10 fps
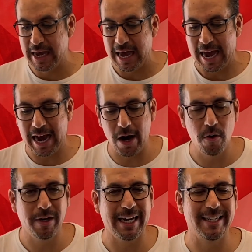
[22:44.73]
How
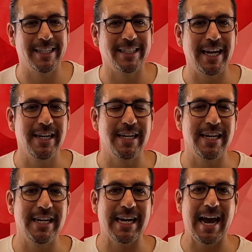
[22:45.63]
can
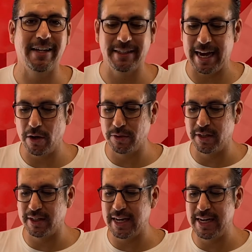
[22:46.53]
Satan cast out
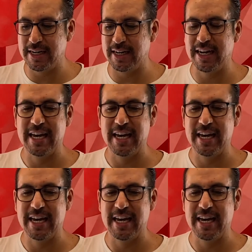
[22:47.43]
Satan?